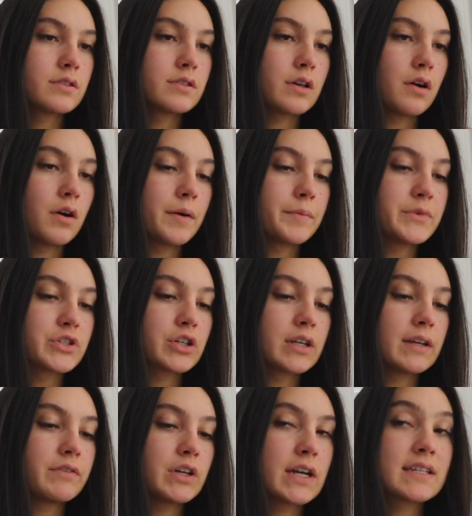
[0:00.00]
So I'm just gonna
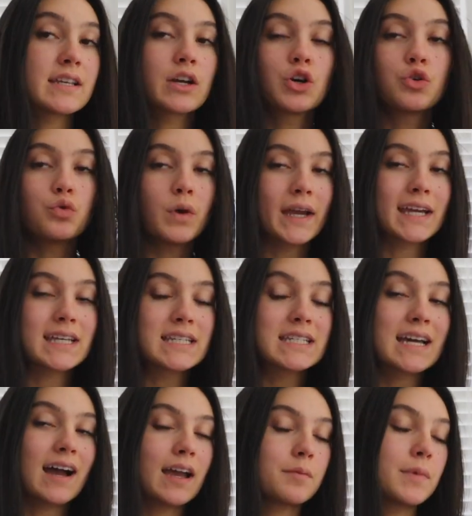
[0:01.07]
give you guys a quick
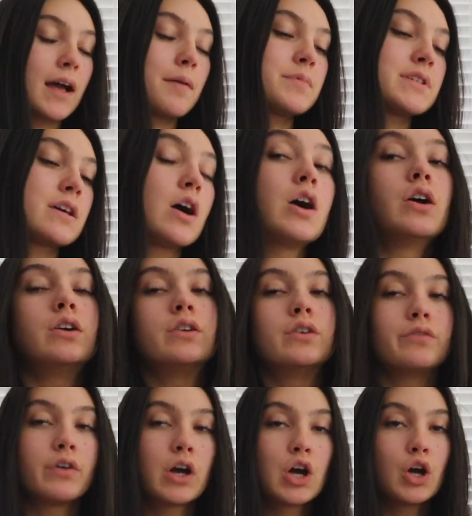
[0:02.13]
time lapse
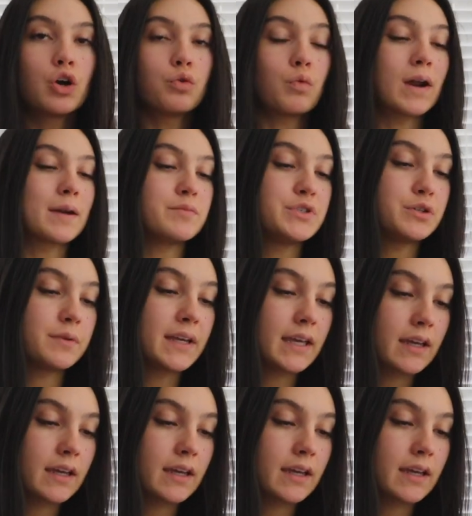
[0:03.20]
of what I'm doing